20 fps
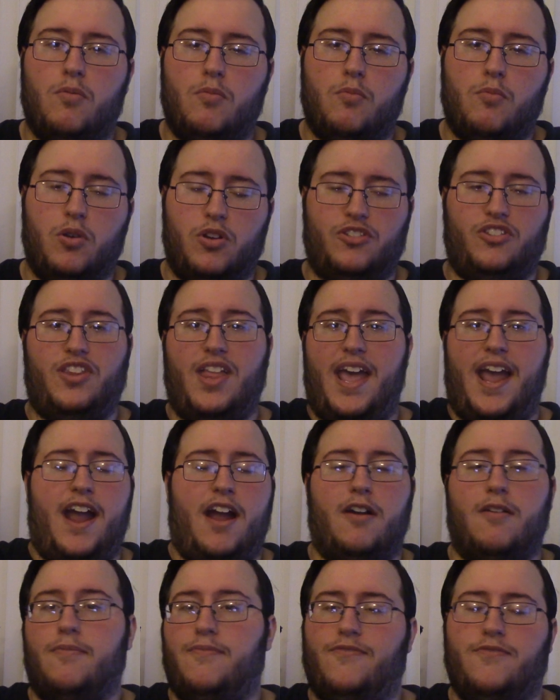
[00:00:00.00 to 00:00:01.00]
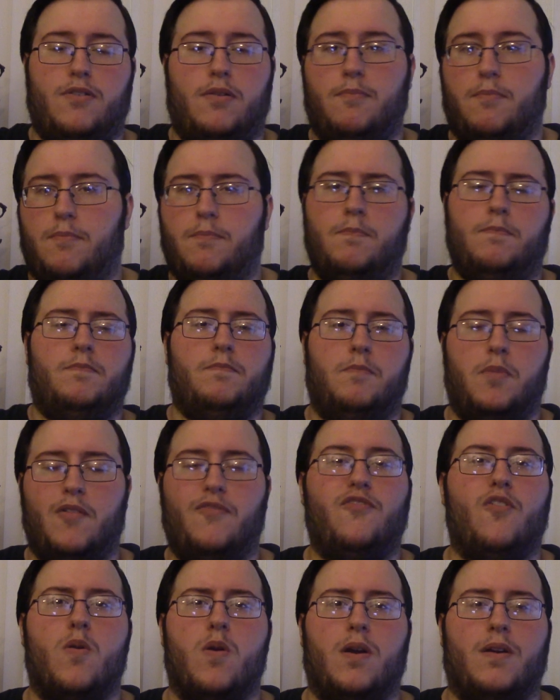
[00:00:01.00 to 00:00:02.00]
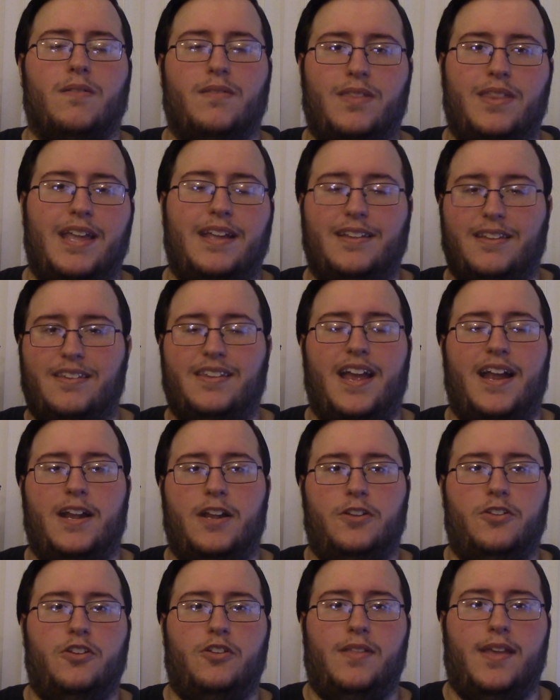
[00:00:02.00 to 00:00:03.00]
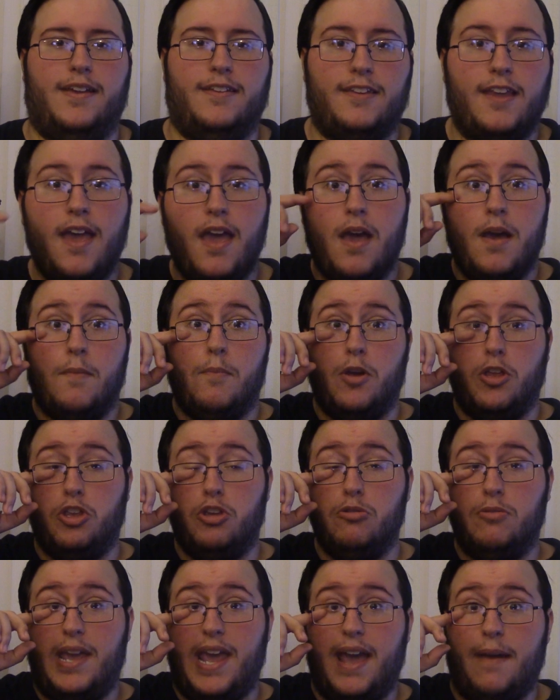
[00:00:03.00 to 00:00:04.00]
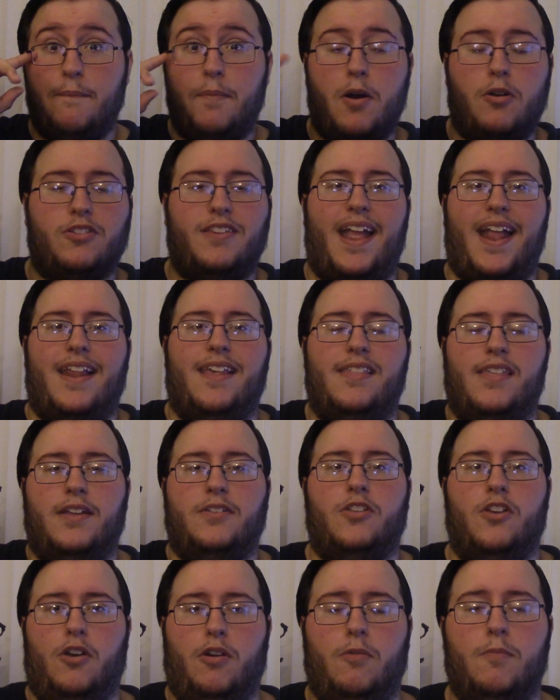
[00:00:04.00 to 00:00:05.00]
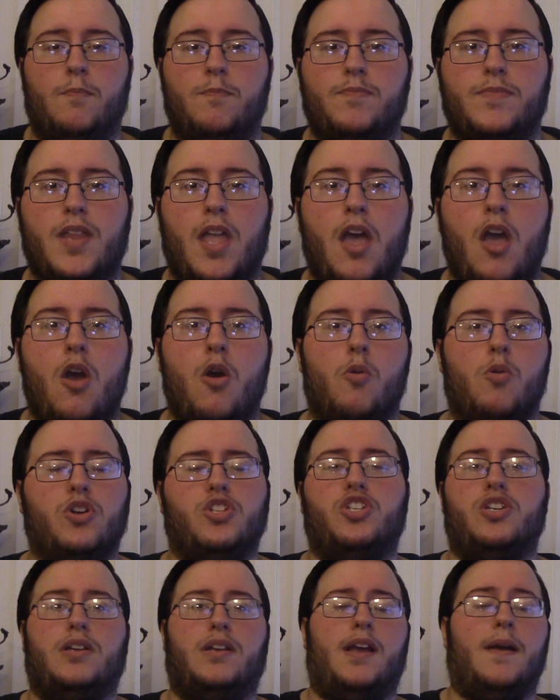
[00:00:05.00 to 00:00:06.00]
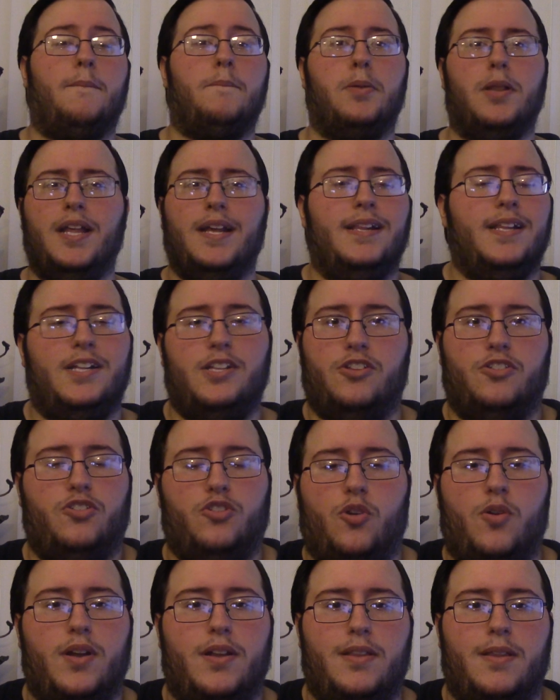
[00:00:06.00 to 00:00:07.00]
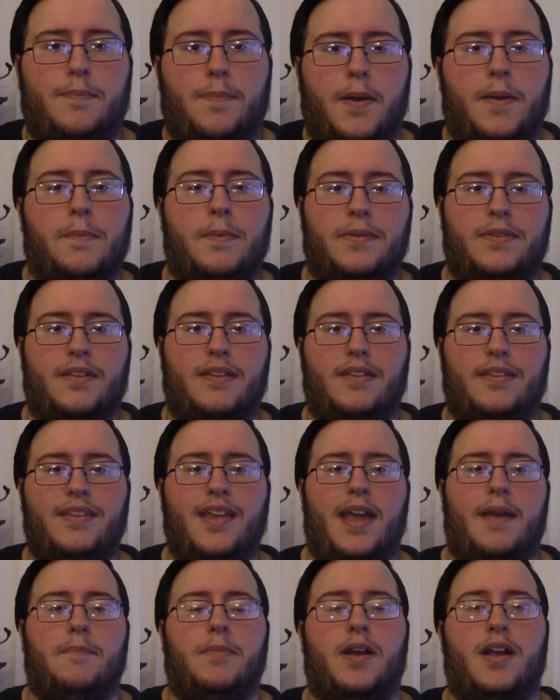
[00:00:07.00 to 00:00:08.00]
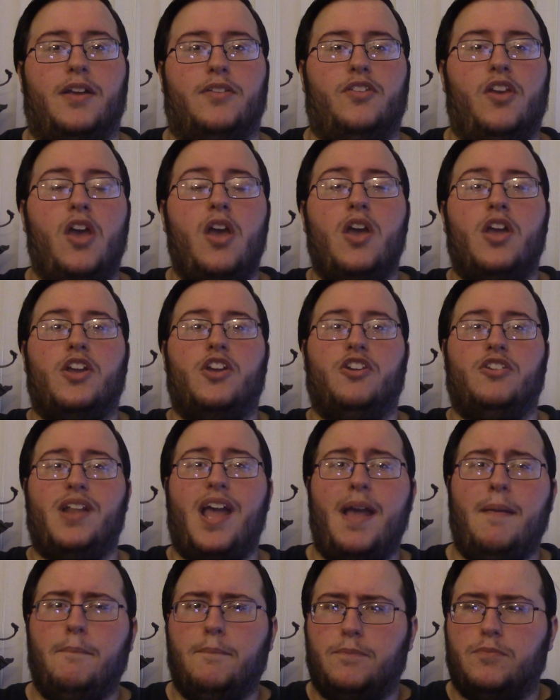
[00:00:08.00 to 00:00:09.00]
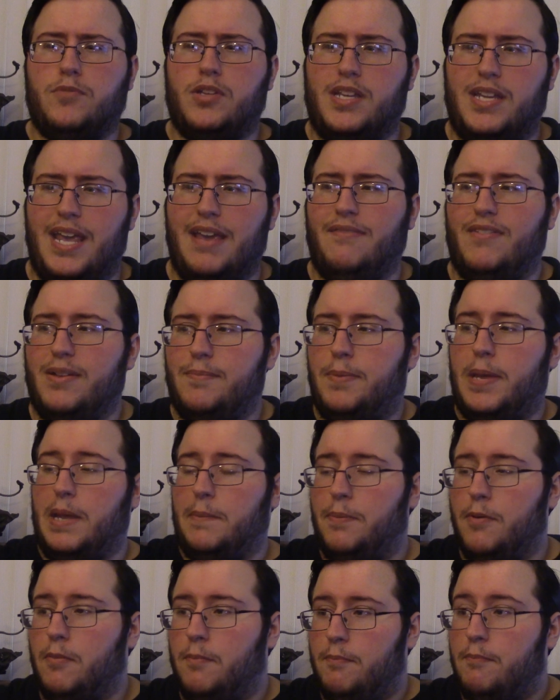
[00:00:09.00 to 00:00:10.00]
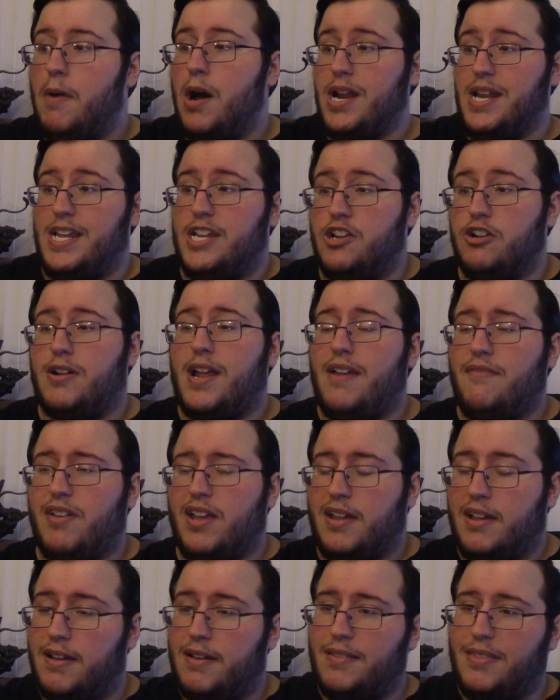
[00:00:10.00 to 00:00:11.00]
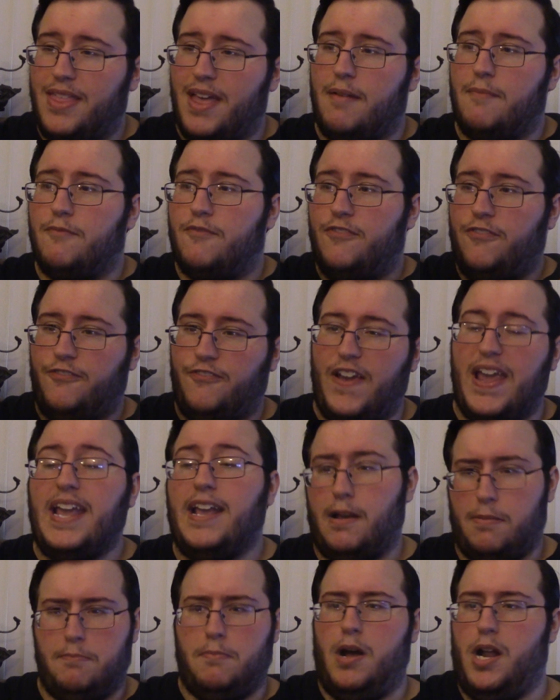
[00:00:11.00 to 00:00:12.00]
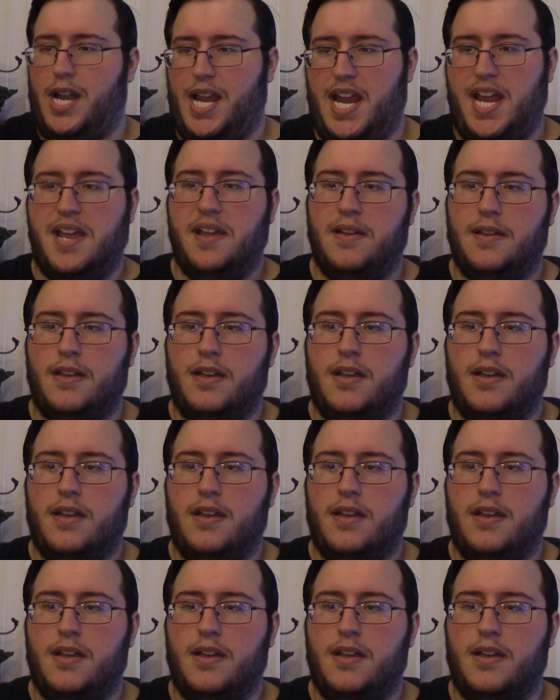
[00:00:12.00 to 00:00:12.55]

was there from before they decided to do this, but you can't post anything new, which completely destroyed the purpose of the site because you're not giving people money, you're giving them fake money.